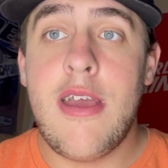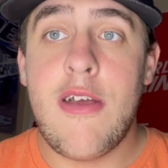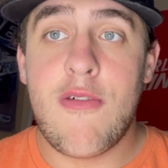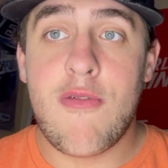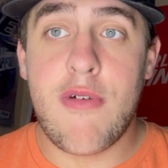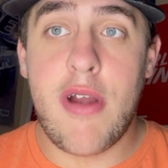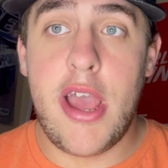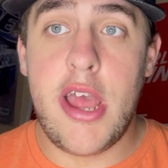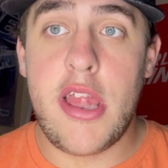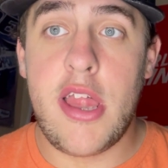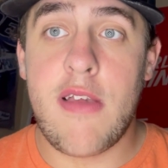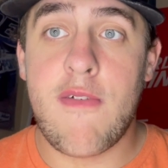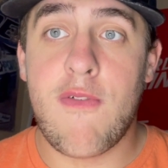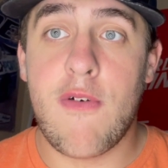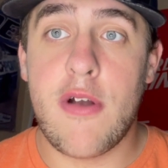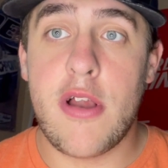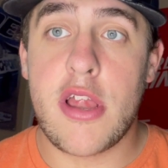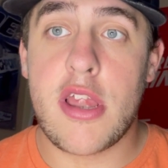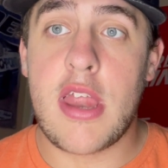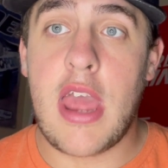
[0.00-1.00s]
racing
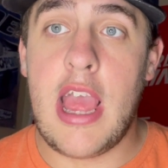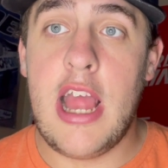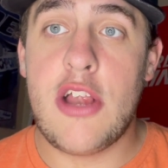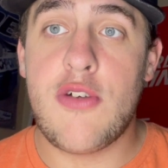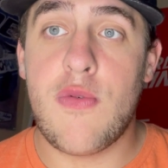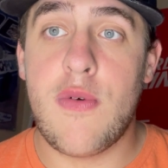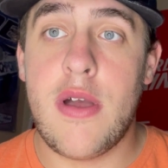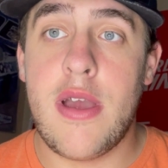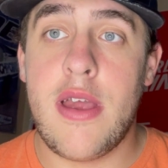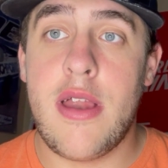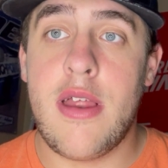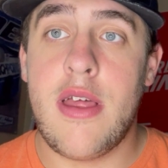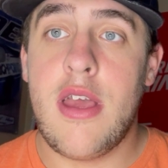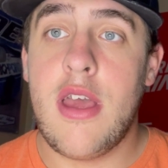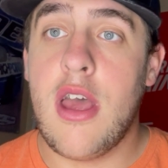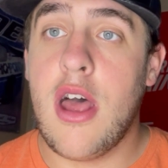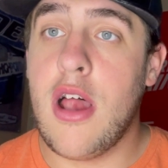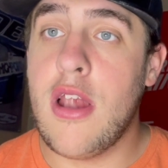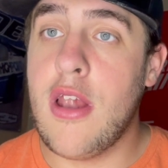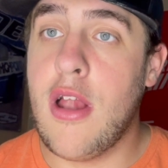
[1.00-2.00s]
for the stage win
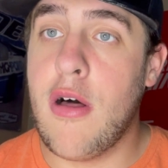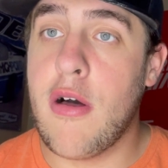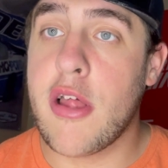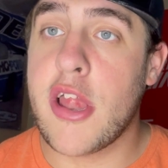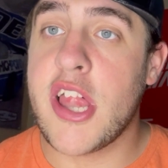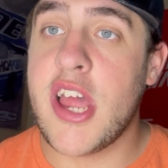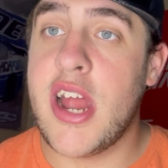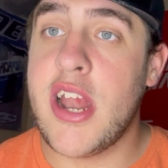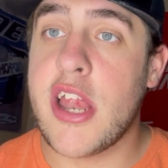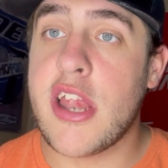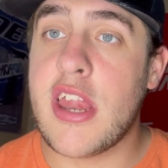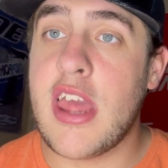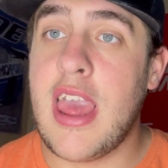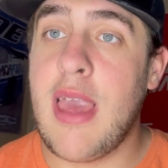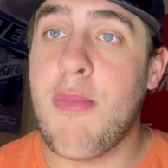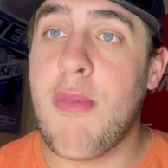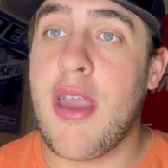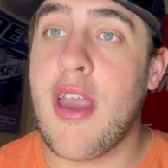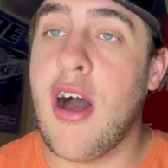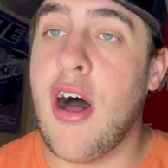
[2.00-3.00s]
alongside his
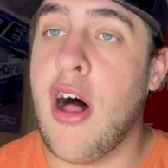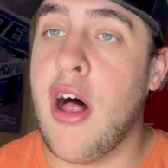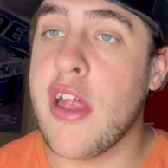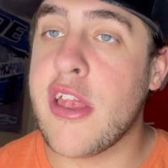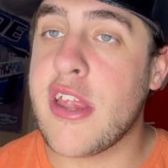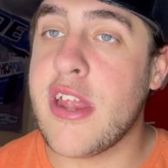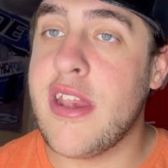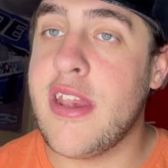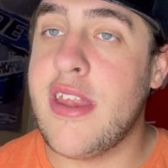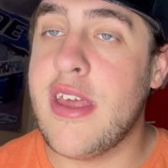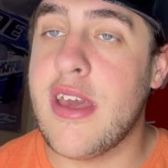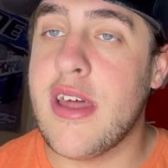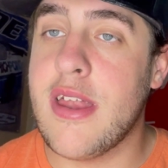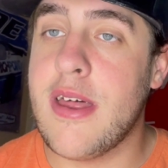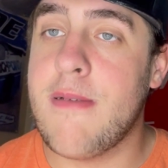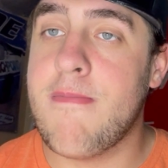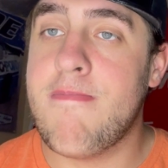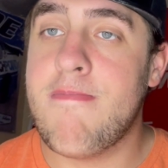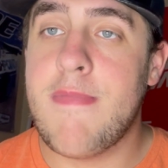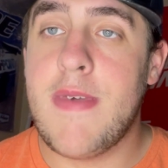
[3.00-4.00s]
teammate Austin
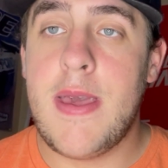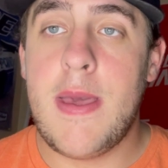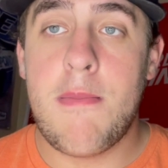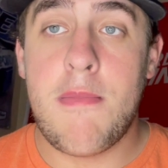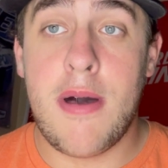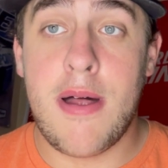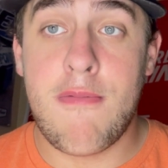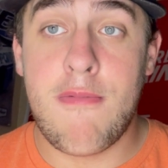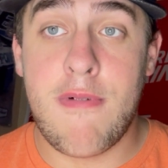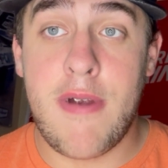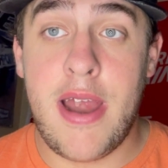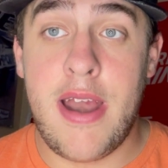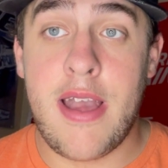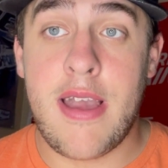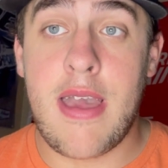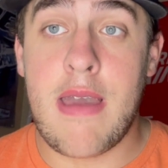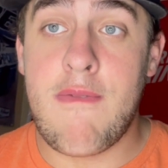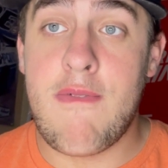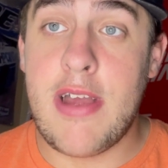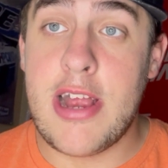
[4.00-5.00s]
Dillon, but
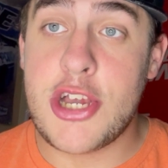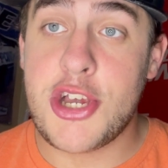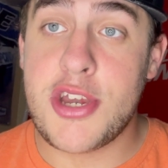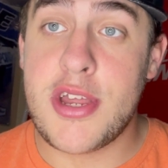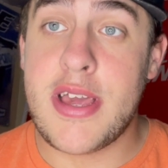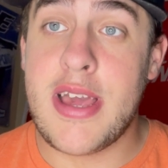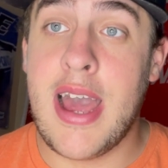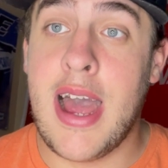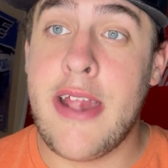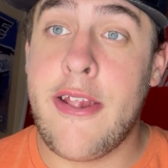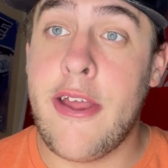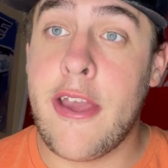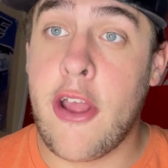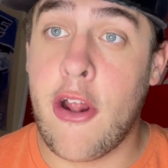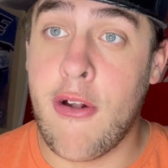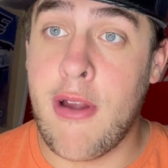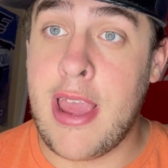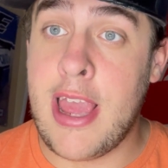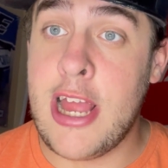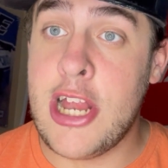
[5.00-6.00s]
Reddick eventually got the
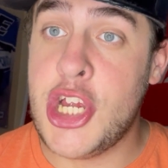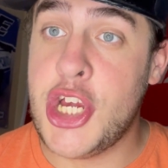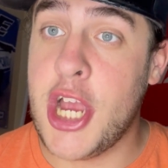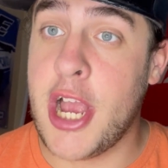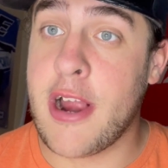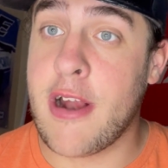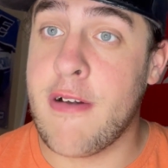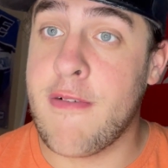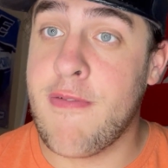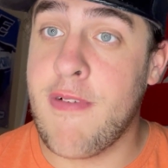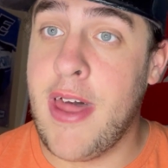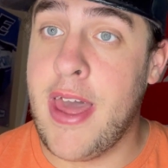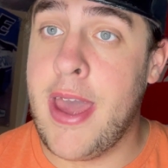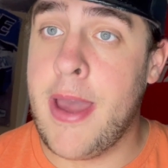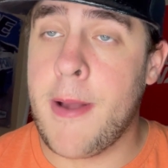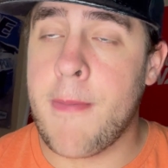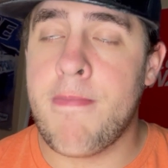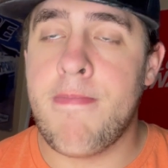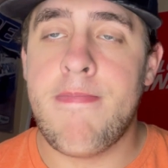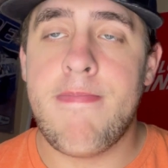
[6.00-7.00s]
green checkered
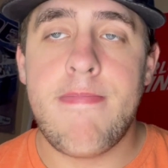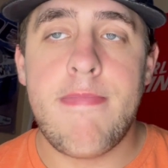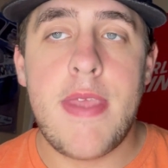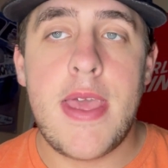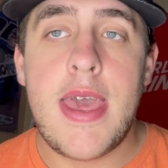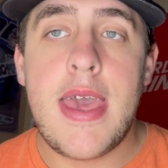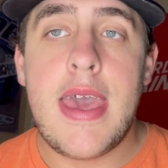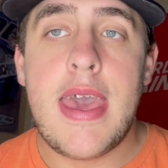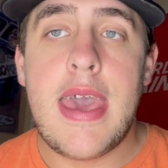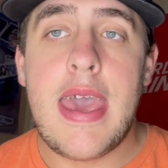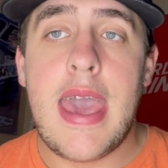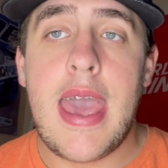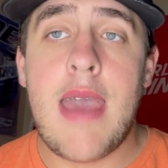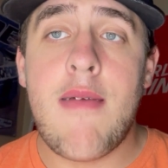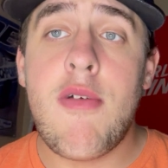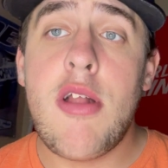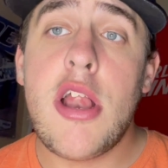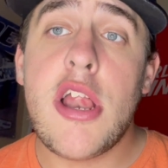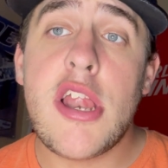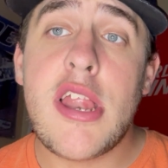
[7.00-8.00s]
flag.
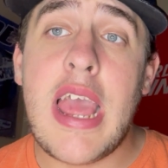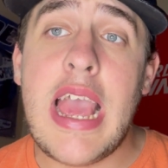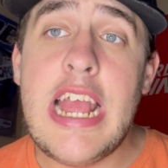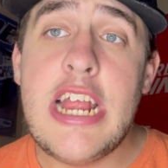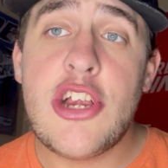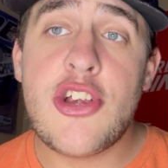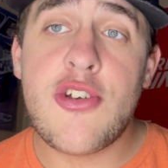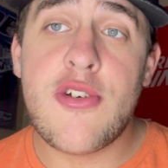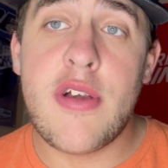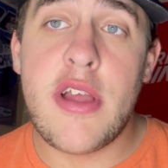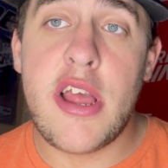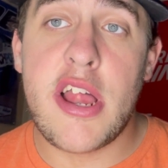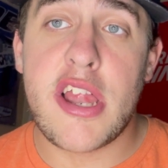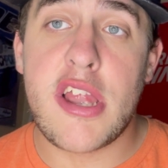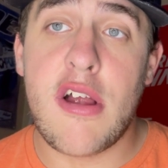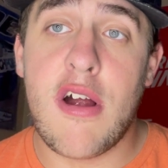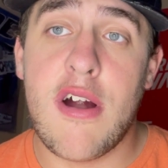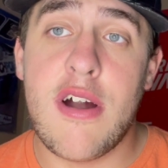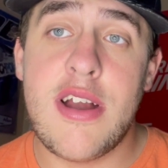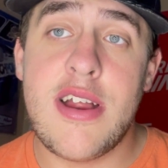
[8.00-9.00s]
And then stage 3
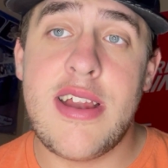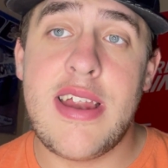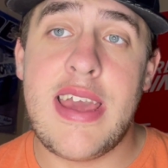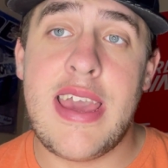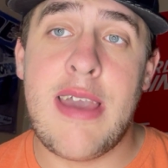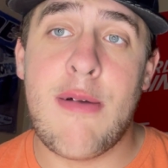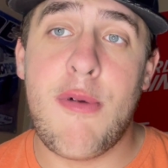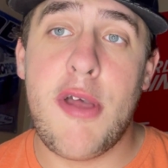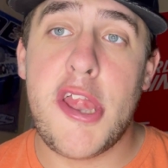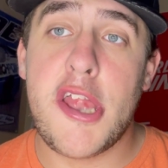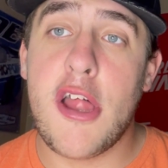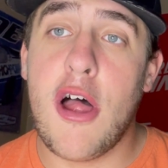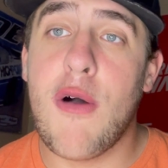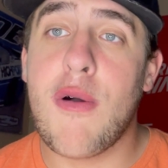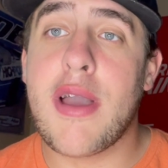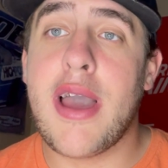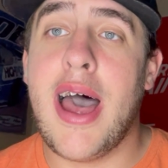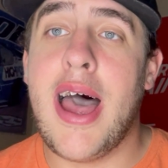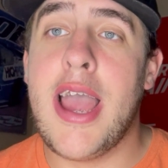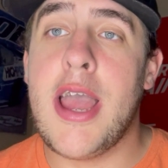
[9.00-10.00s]
started, and we
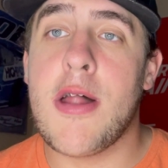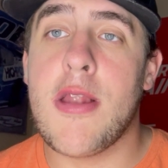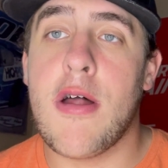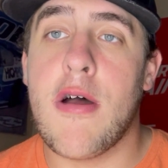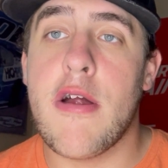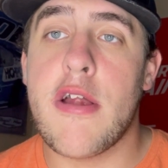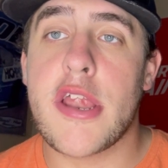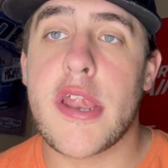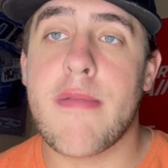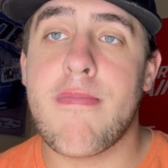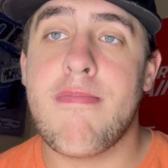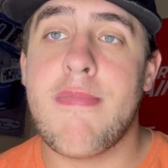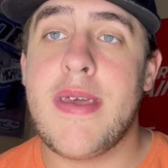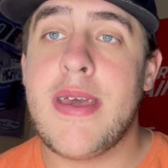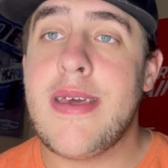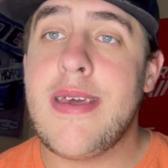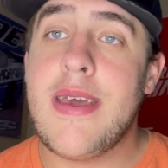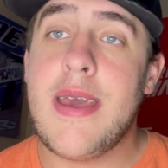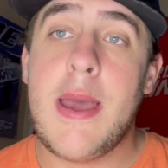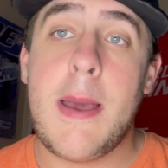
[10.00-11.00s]
saw Kyle Larson
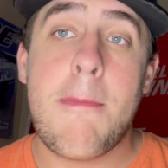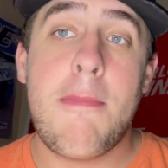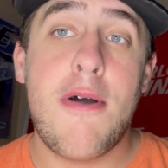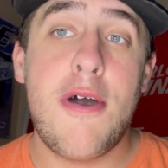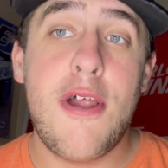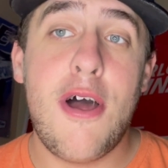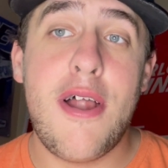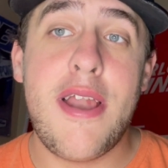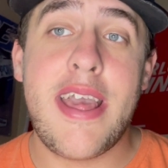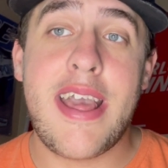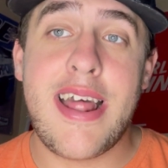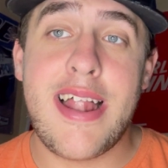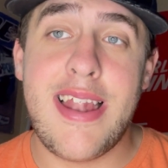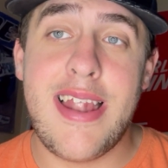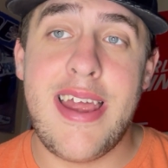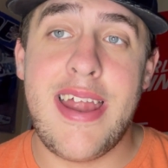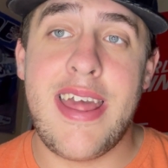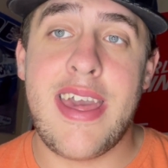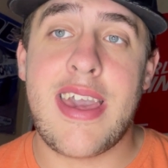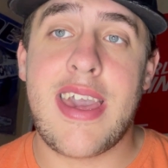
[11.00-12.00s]
put on a
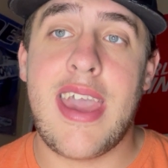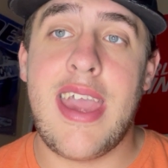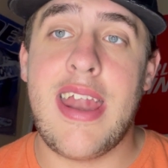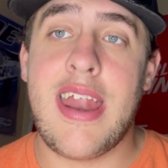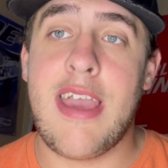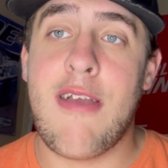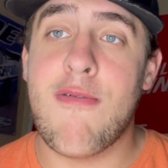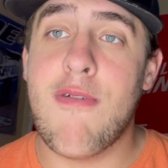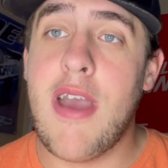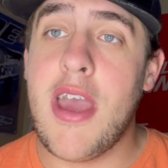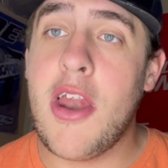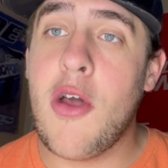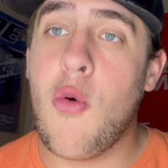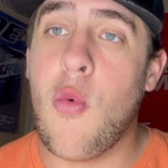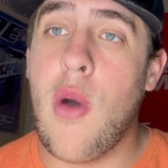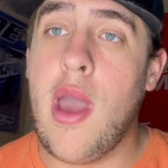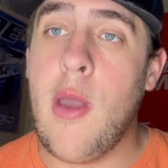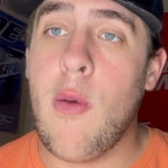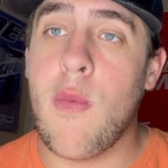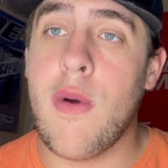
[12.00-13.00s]
clinic, and he ran
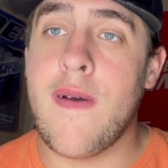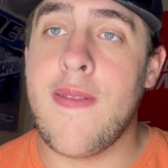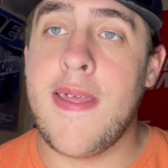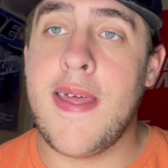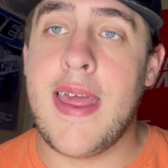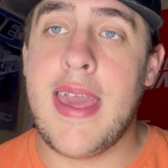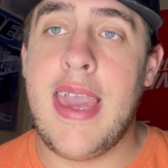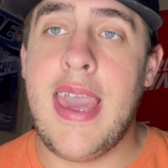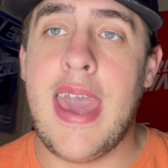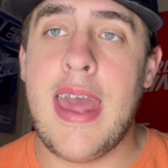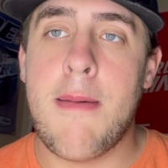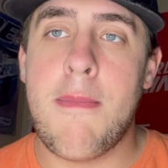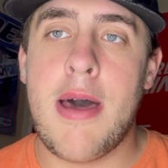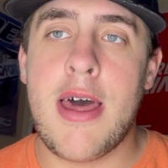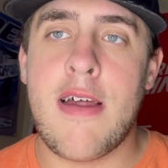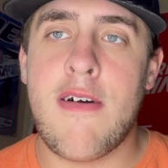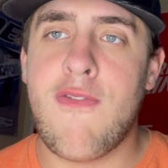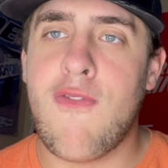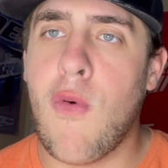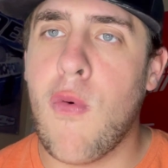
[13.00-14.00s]
away with it. He had
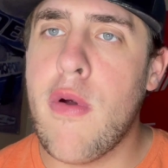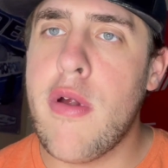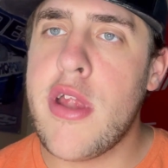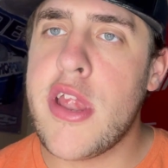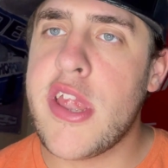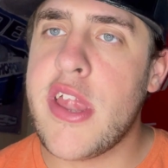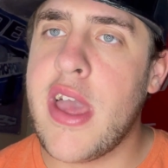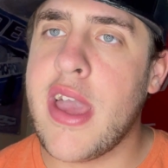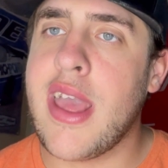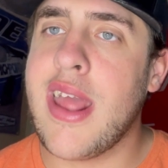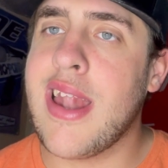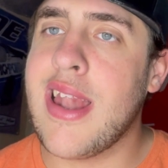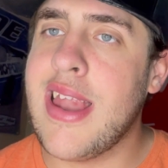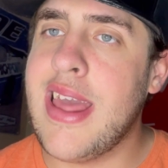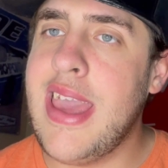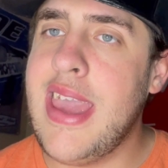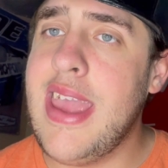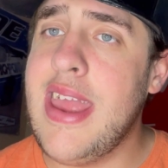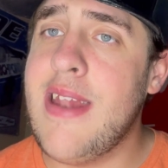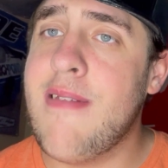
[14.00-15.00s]
about a 4-second
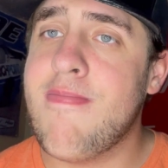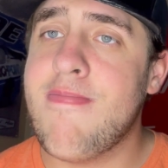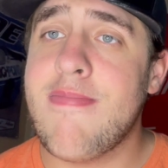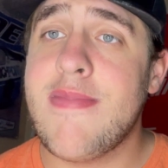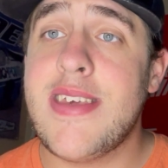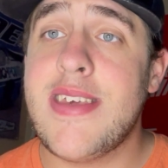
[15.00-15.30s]
lead,